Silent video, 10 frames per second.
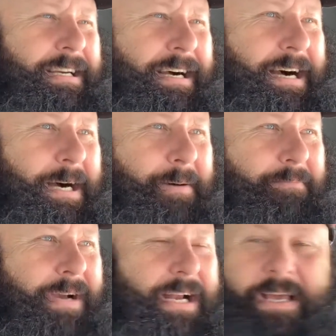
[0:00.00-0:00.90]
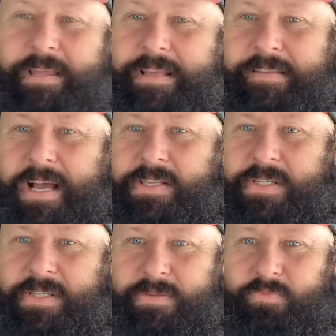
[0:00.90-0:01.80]
And I think
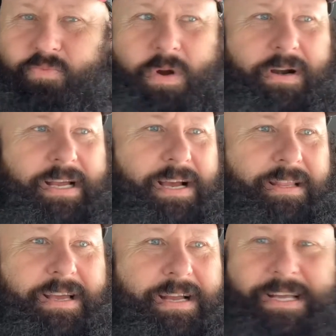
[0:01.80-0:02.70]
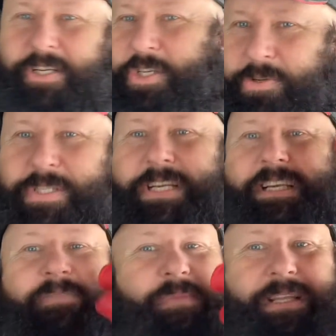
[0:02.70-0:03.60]
that's where I got the idea. She used to
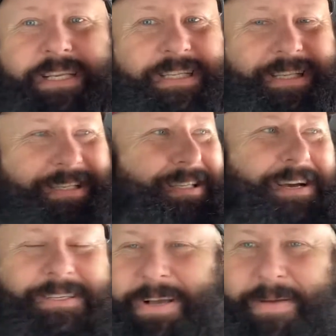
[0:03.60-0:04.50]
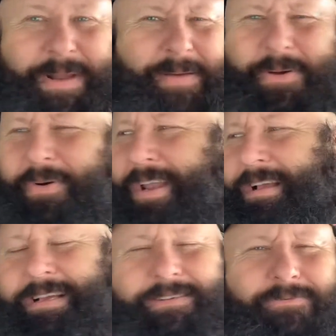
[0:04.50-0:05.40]
give me these things the odd time, and I'm going,
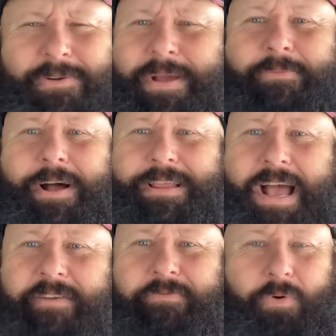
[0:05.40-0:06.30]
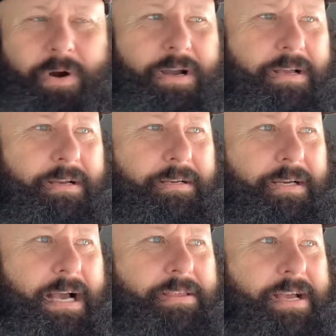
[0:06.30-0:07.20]
what do I want that for?
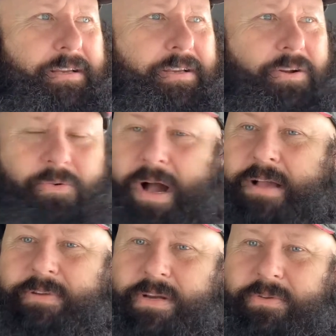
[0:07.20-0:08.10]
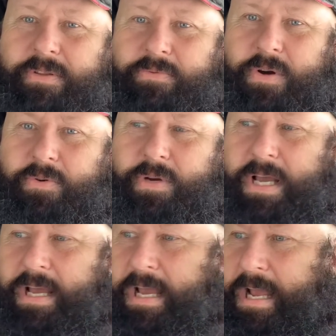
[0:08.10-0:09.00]
And then, you know, I was out in the road
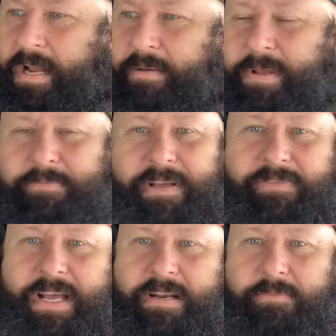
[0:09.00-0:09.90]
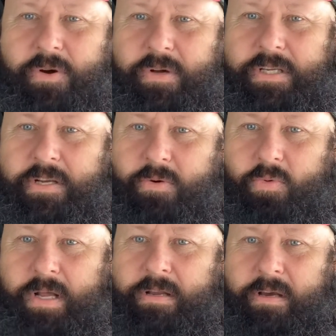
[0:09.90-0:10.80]
and I'm in my van. I'm going, you know
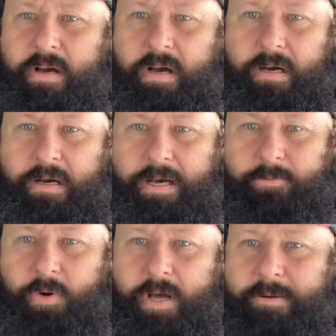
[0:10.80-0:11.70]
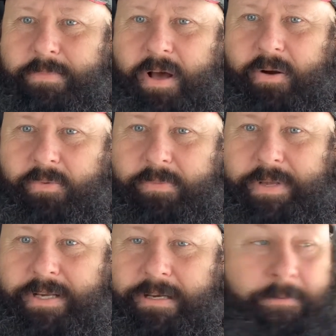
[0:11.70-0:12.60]
what? A hot water bottle would
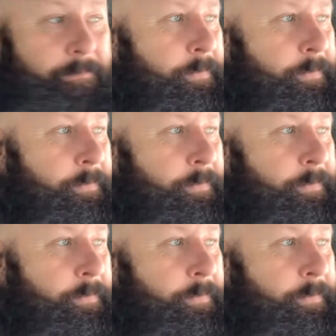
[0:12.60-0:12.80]
be good.